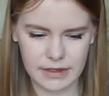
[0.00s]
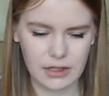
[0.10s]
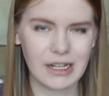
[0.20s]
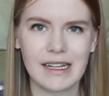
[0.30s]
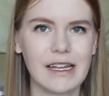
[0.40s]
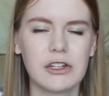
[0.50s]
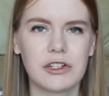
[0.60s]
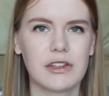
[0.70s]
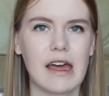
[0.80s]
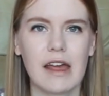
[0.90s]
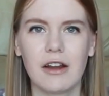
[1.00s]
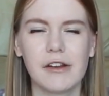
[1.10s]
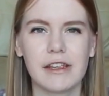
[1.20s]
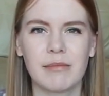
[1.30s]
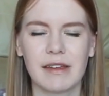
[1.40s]
clench that
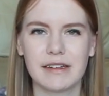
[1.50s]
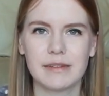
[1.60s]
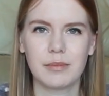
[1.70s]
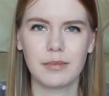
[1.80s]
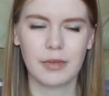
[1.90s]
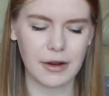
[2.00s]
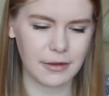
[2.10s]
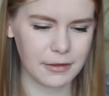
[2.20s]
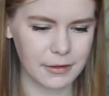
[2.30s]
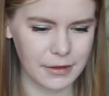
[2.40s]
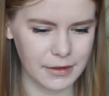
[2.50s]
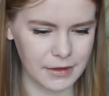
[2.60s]
argument, bro.